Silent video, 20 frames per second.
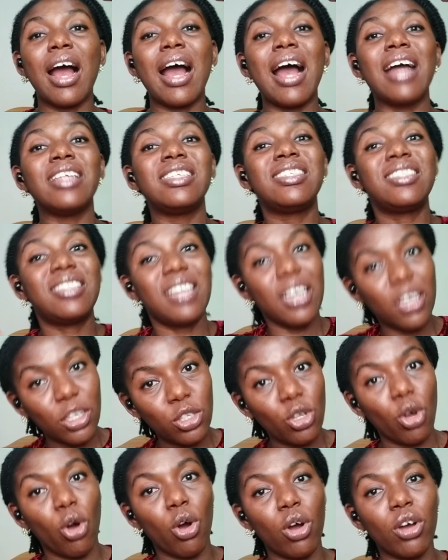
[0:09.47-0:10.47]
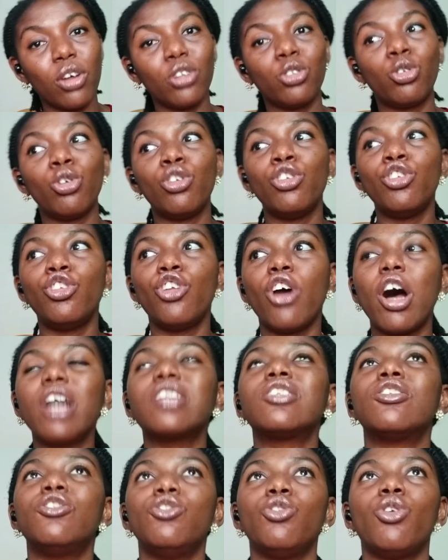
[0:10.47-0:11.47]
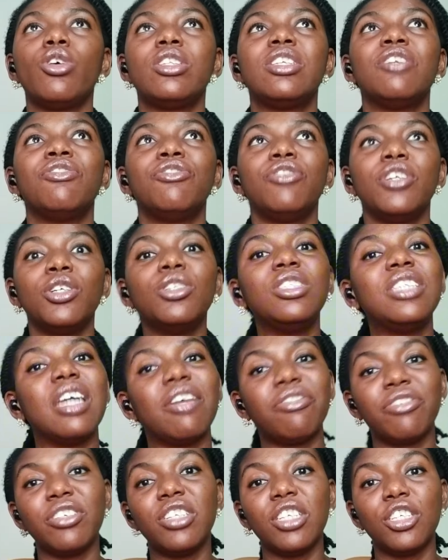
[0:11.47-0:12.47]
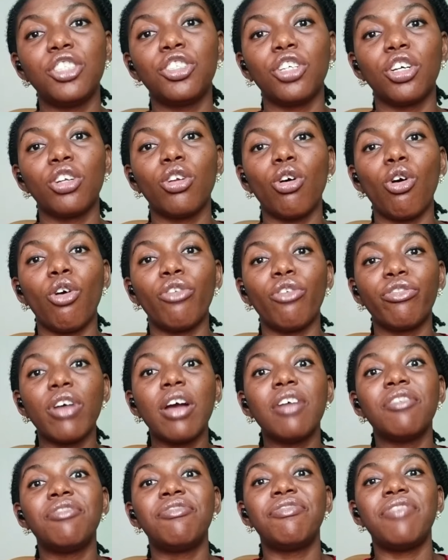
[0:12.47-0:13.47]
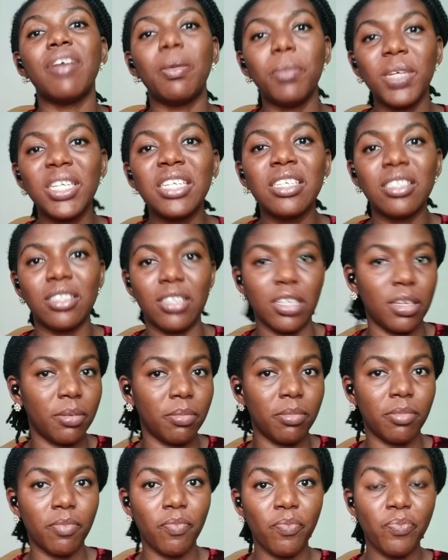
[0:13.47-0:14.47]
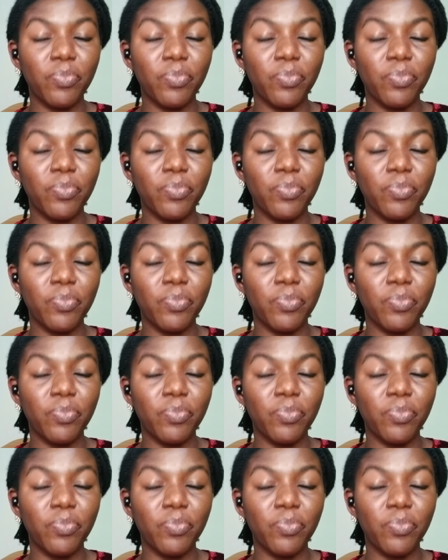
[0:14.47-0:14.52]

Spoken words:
and TikTok, do not know the real definition of feminism.